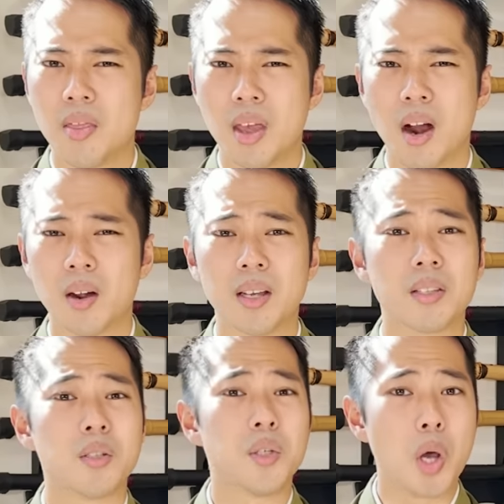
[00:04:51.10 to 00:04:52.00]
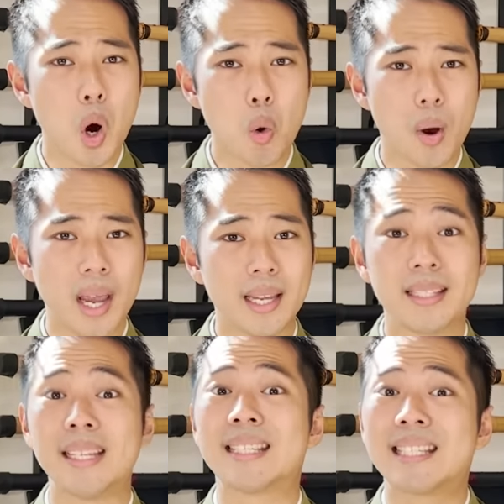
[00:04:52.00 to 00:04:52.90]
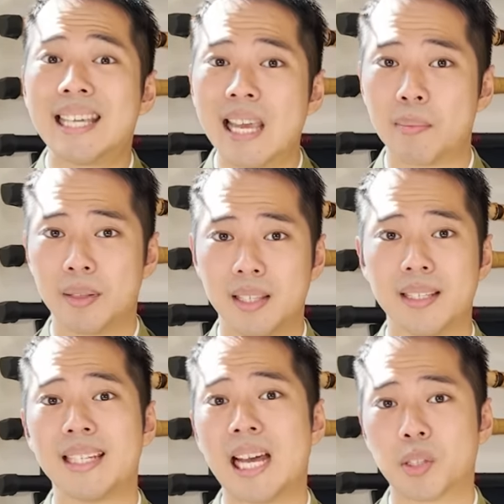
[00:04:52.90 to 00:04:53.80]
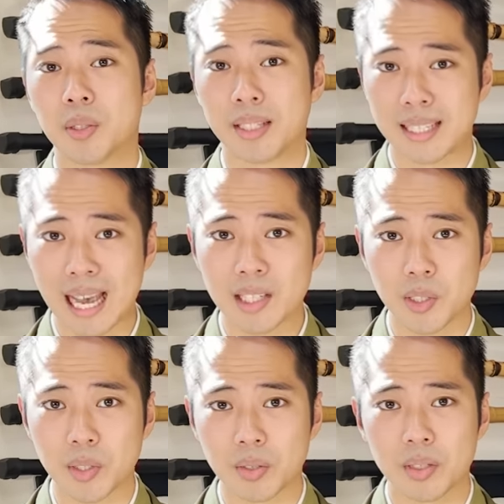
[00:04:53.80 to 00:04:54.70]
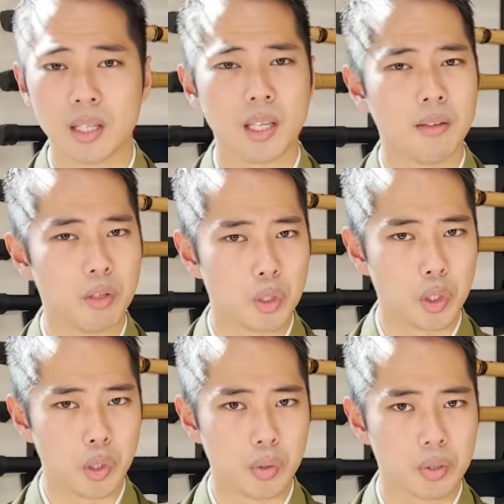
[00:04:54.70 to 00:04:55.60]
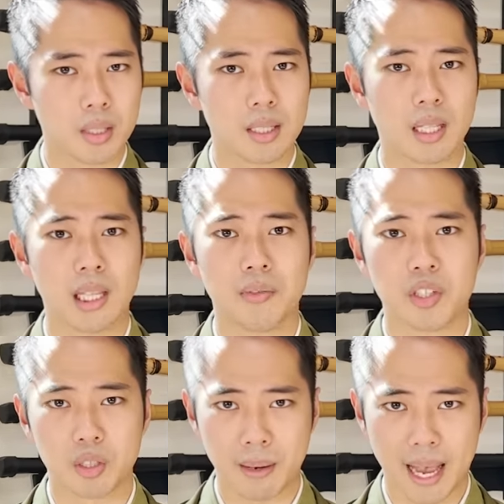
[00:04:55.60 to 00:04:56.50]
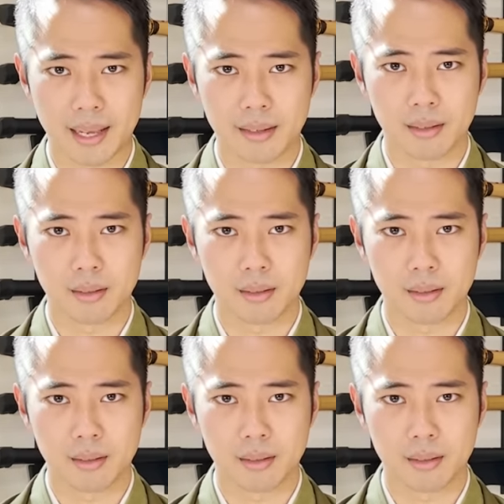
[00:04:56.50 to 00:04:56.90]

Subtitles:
There is no way to escape these natural disasters if you choose to live in Japan.